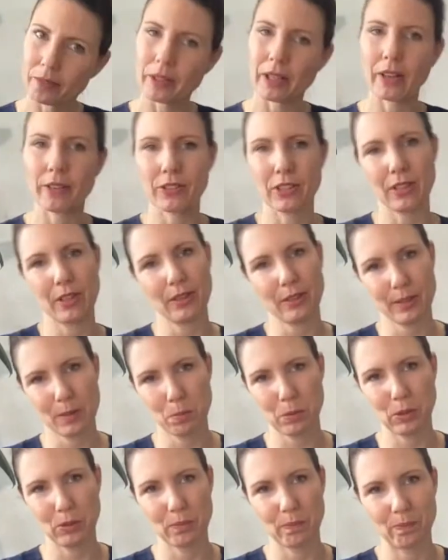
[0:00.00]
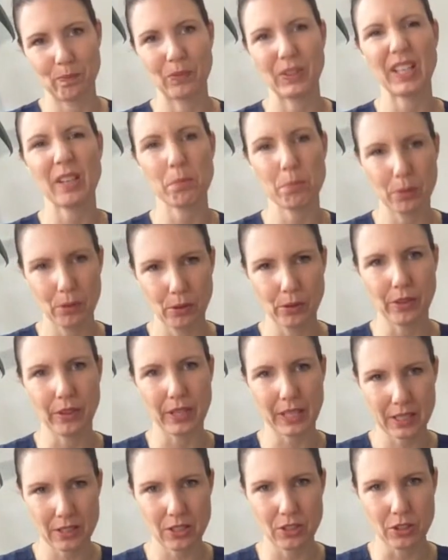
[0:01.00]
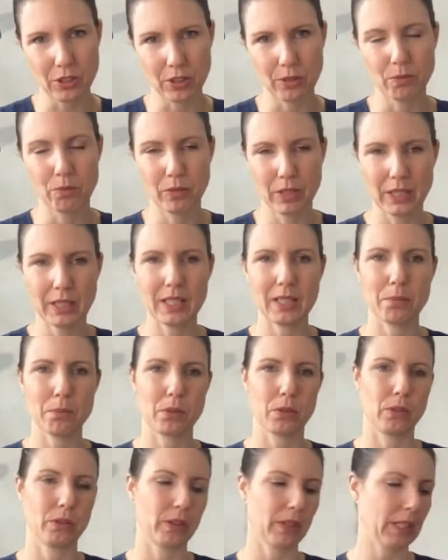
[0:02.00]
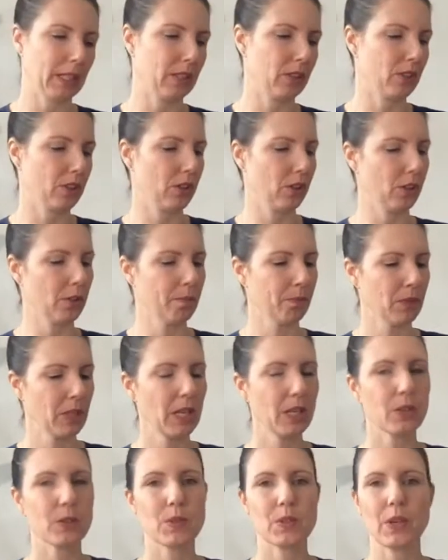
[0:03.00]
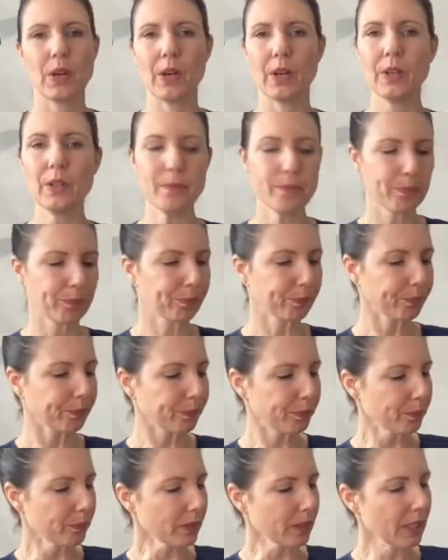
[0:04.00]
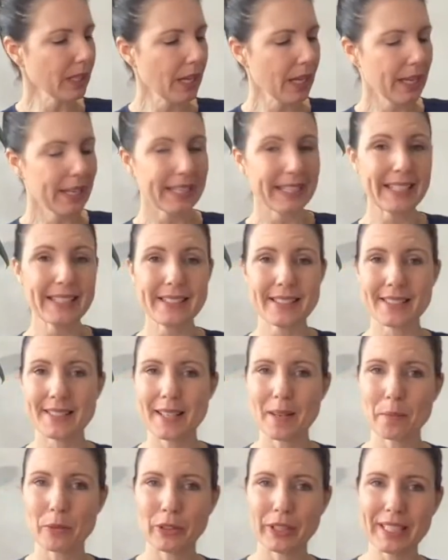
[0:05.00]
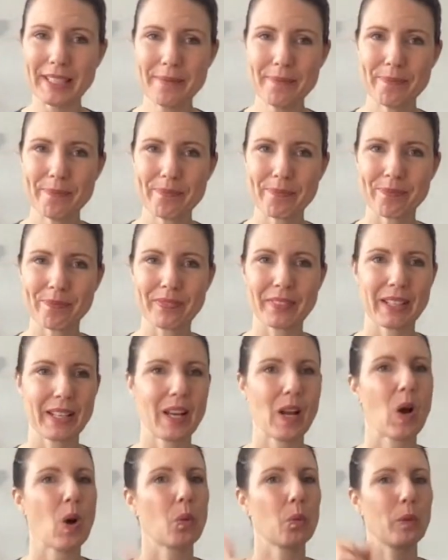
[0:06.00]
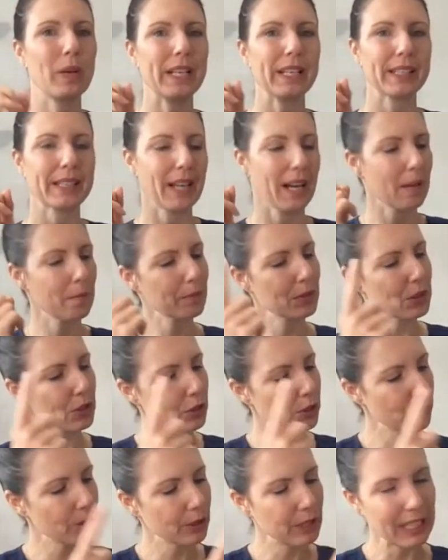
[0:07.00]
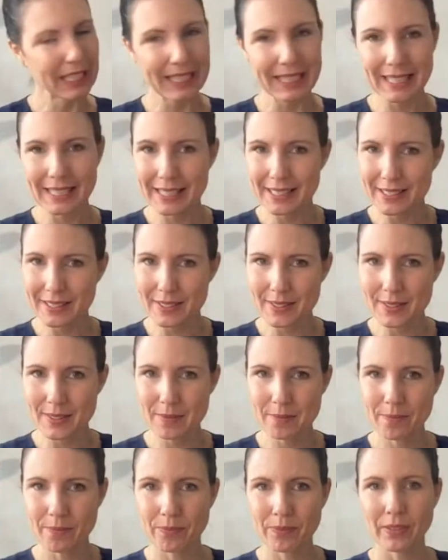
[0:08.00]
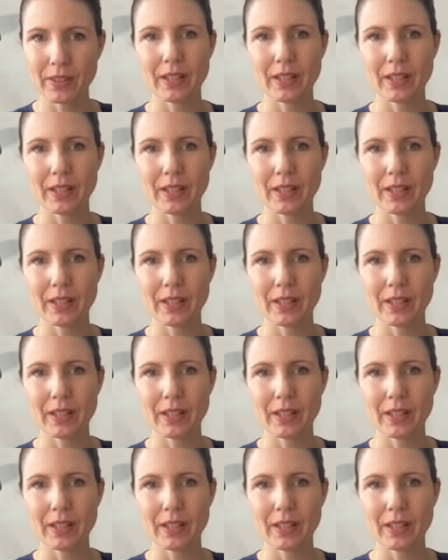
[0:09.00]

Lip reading: we're off to the hospital. Important thing to do, really important thing to do. So in summary, when it comes to the ears,